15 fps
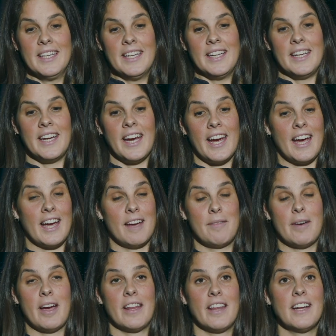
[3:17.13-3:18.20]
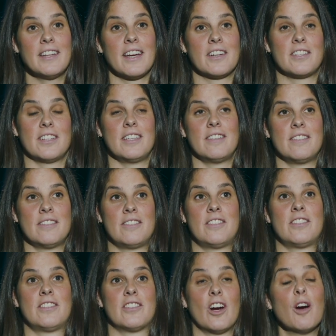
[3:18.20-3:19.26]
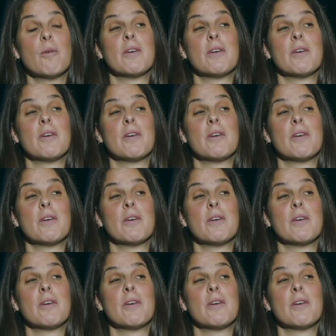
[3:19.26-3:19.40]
Yeah, I'd like to actually start